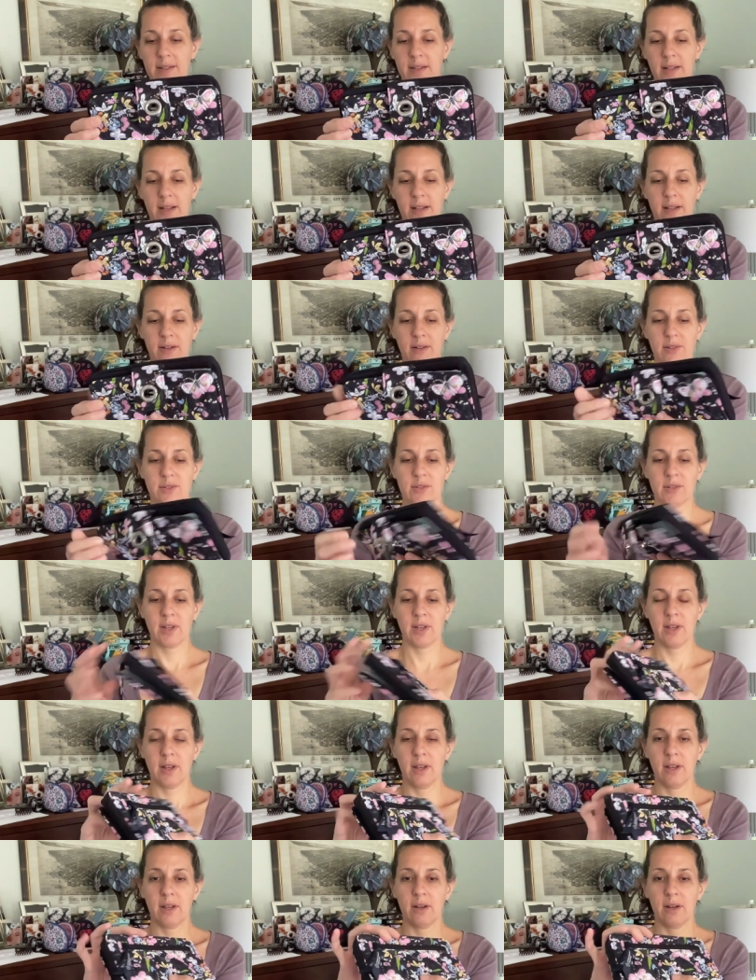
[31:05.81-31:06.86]
And then there's
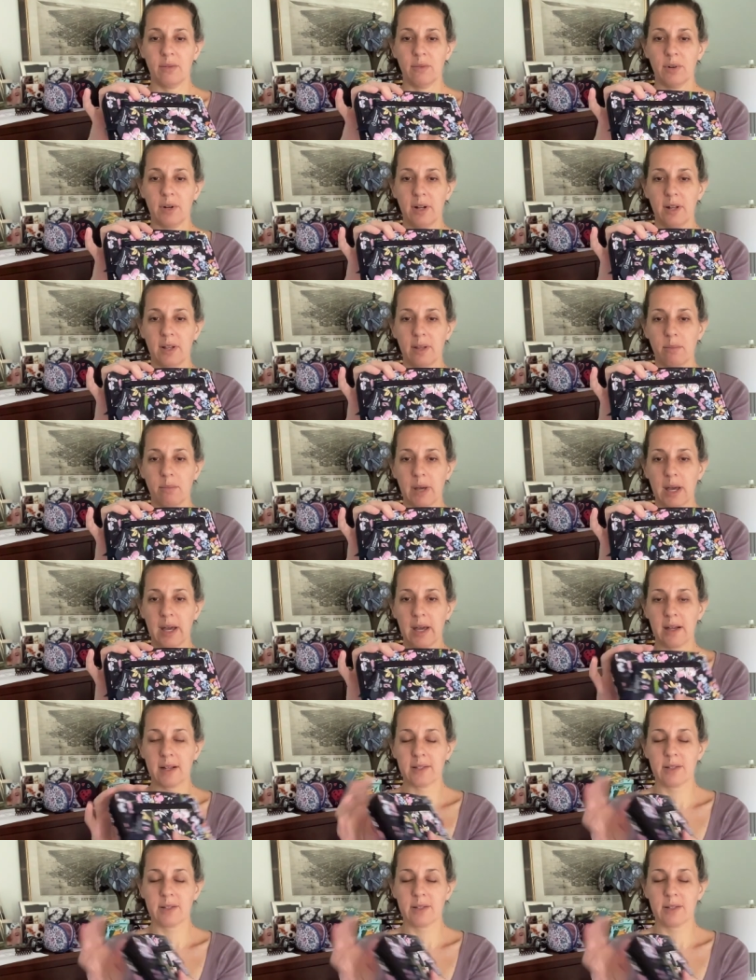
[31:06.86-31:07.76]
one on the back.